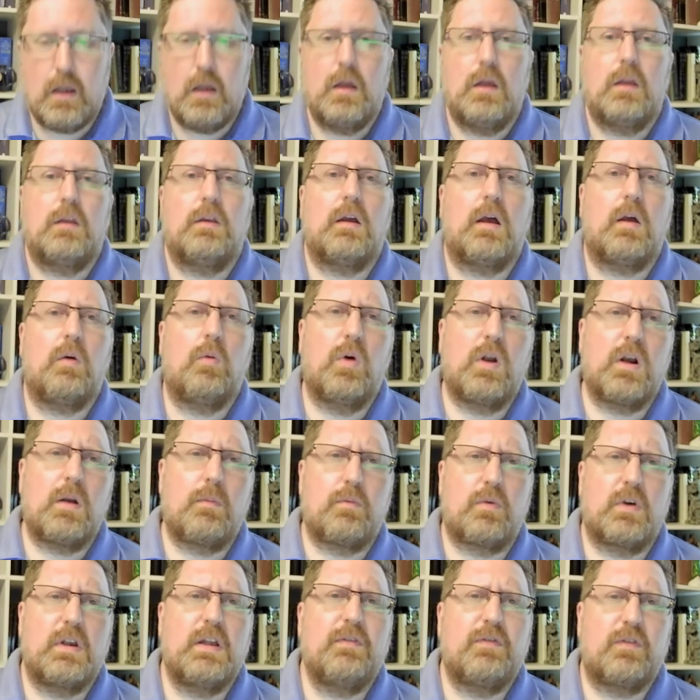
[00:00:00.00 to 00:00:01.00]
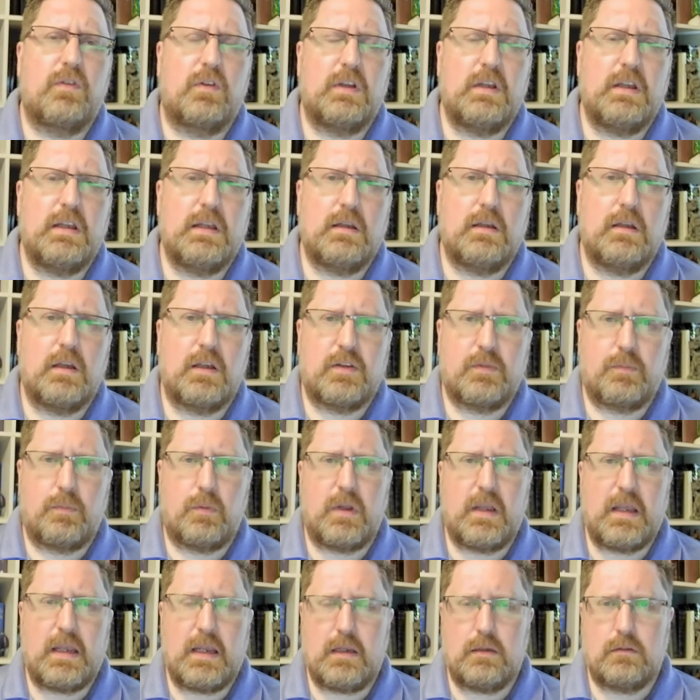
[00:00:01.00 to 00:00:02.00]
Now, I want to briefly
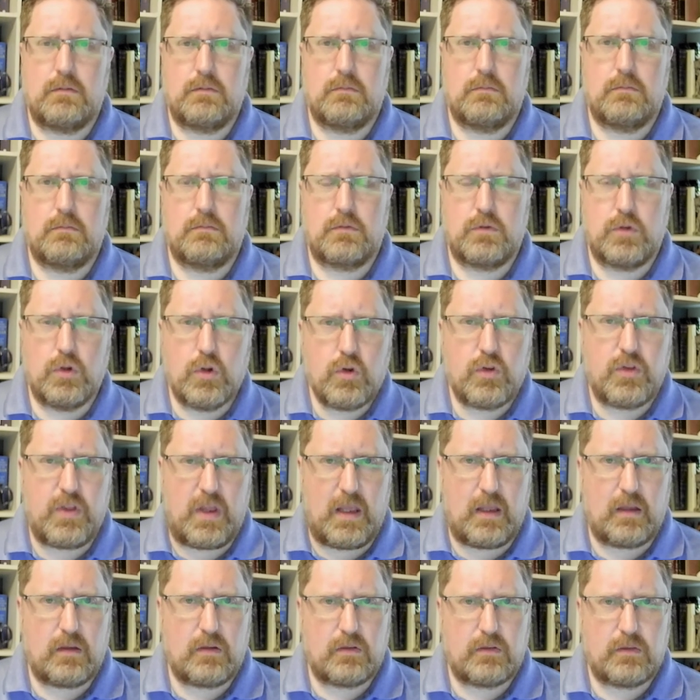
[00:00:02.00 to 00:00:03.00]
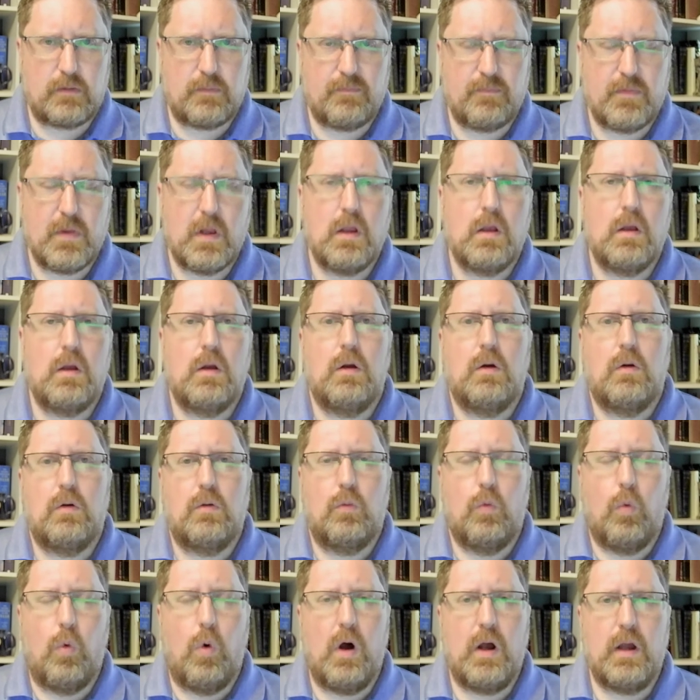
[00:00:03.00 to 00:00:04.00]
explain two things.
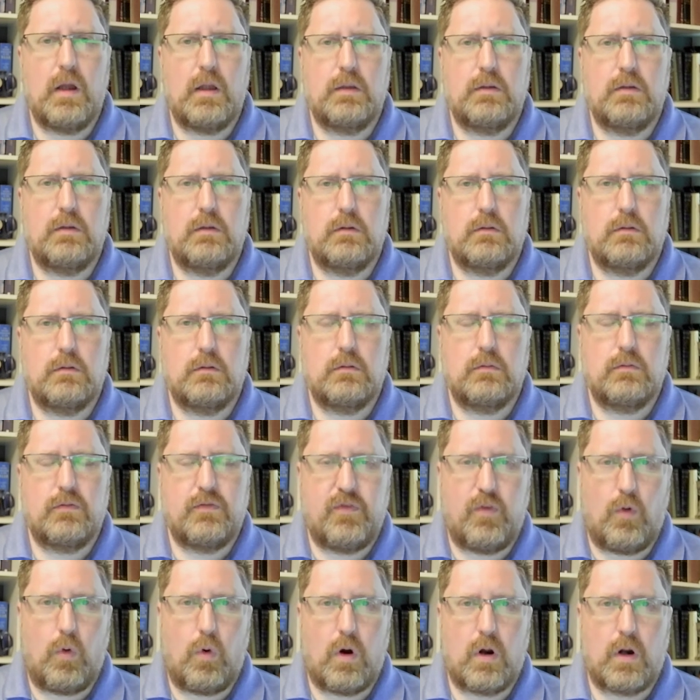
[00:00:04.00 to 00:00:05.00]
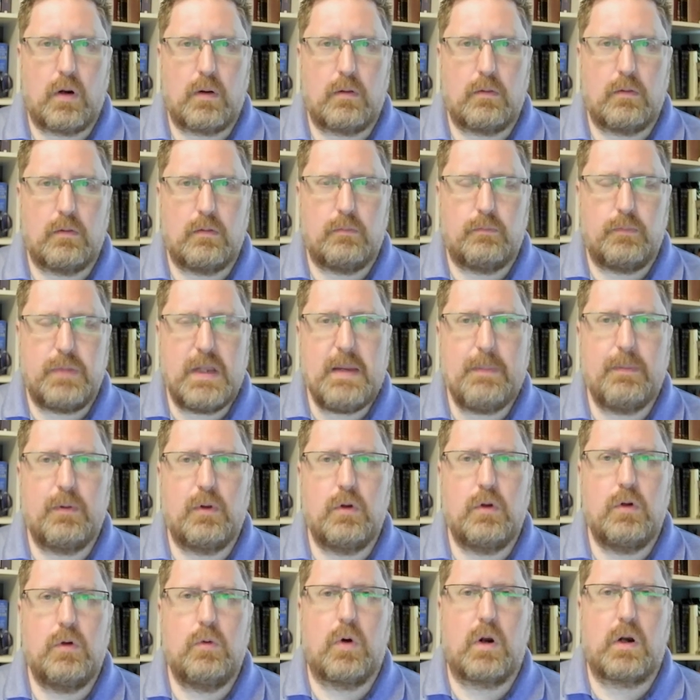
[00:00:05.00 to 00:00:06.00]
One, for people
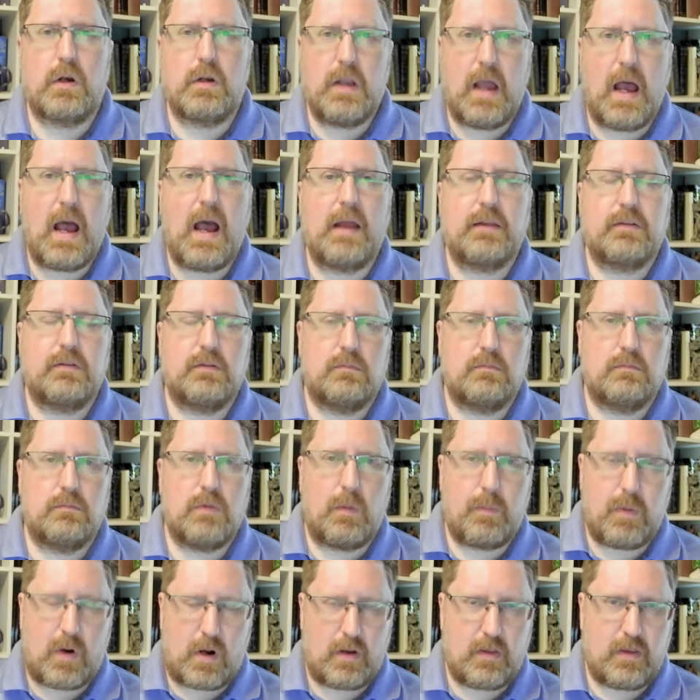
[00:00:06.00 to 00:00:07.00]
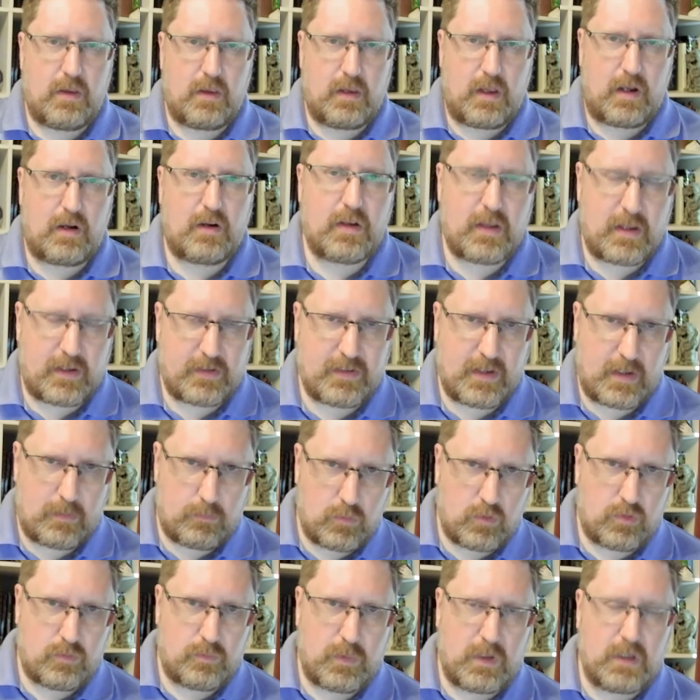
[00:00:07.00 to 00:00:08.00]
who are not a part of the Latter day Saint
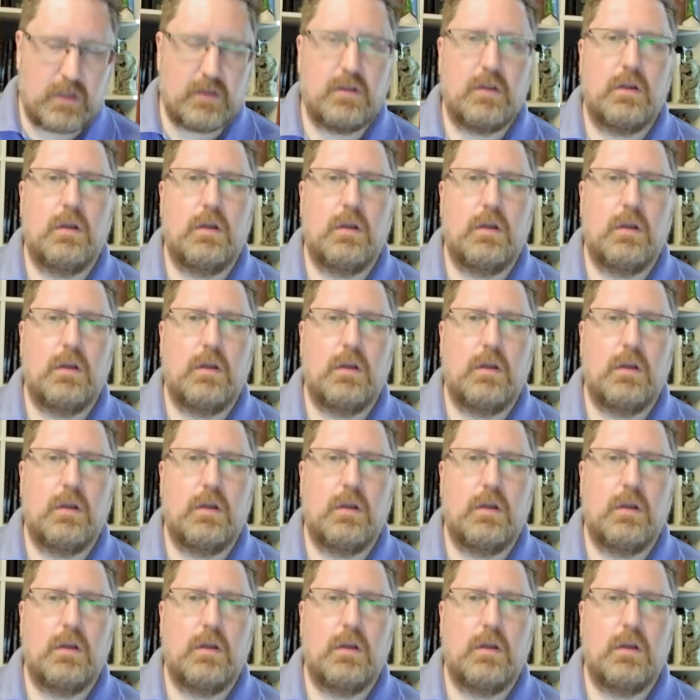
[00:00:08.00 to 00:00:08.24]
movement.